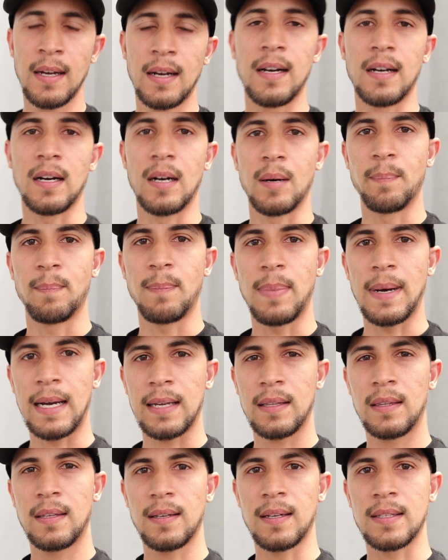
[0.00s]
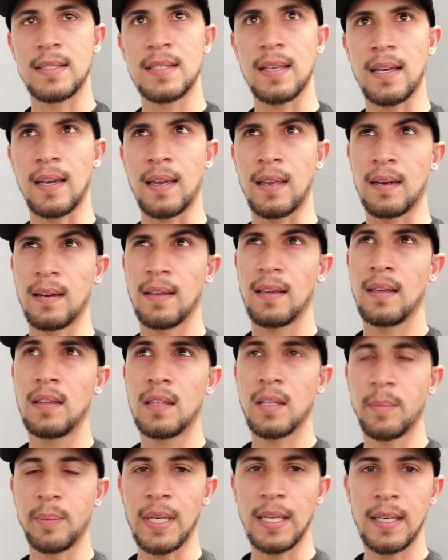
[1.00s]
but it's an
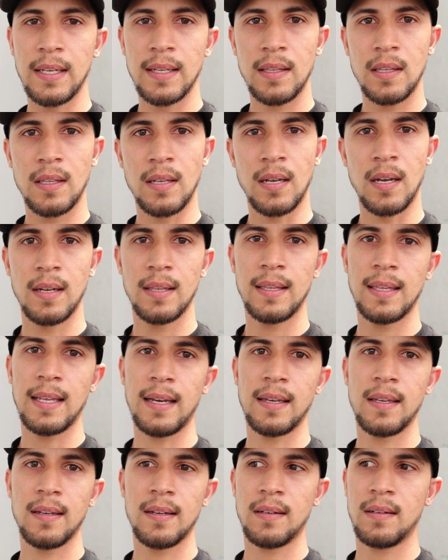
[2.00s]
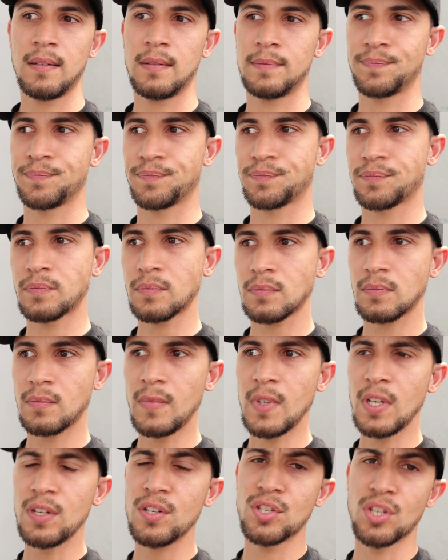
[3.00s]
intermediate tire.
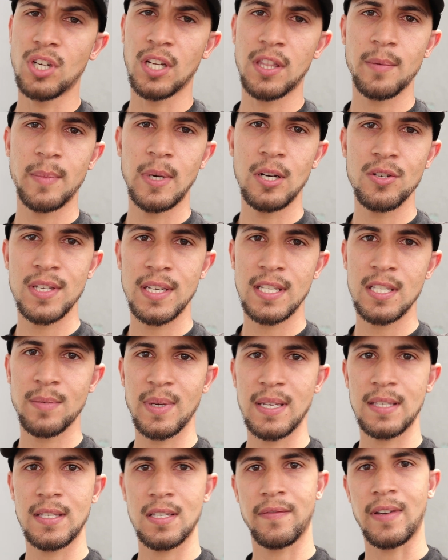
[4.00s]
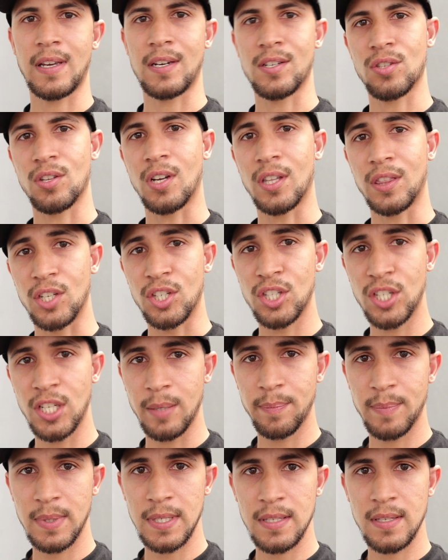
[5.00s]
It's not the most expensive and it's not the
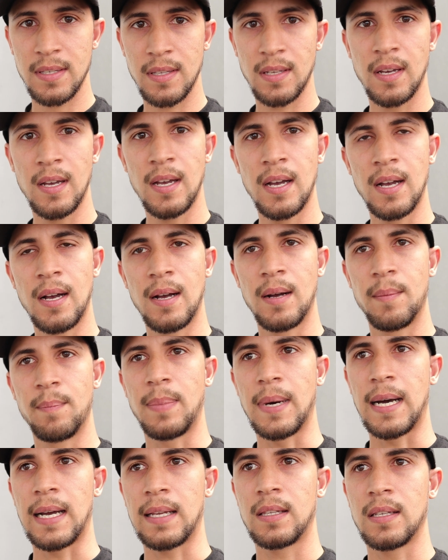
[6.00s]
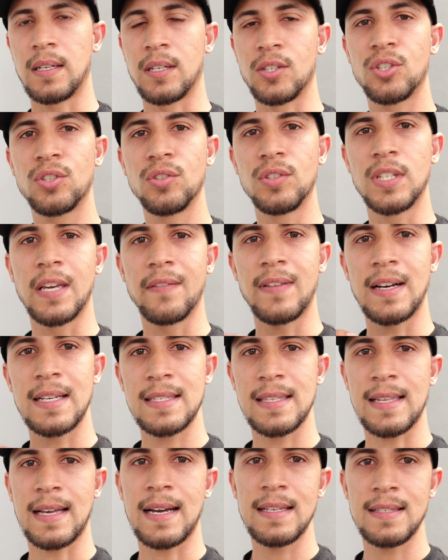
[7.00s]
cheapest, but it should give
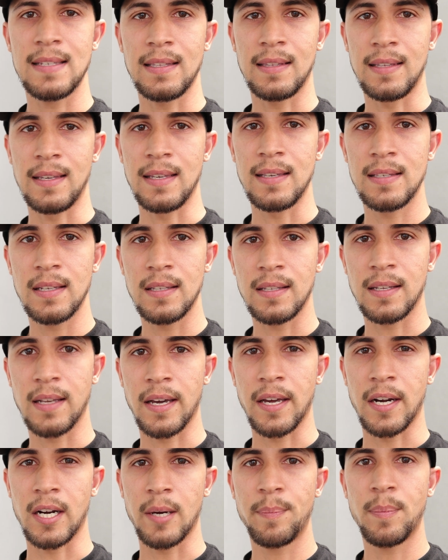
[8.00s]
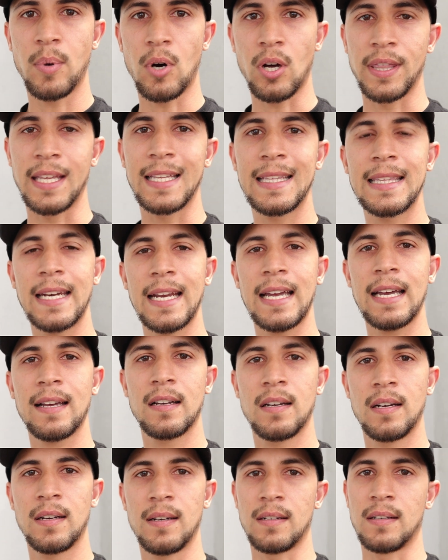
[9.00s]
us nice and decent grip on the
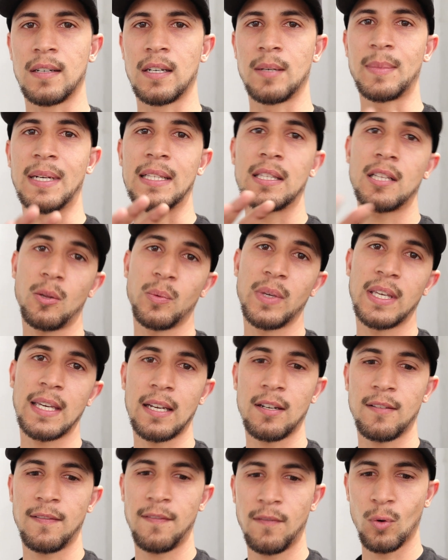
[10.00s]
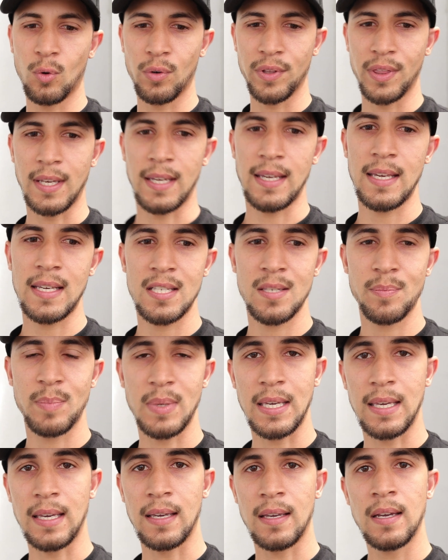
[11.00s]
track until we can afford the
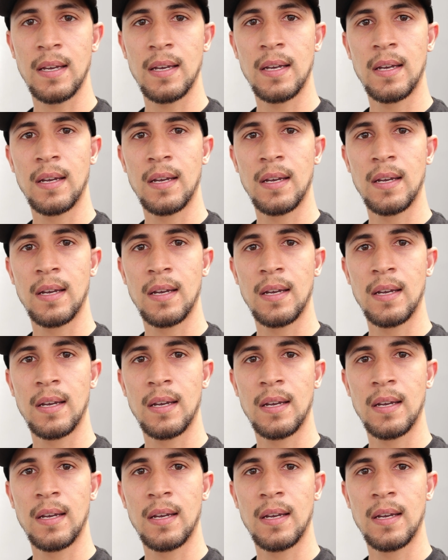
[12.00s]
SP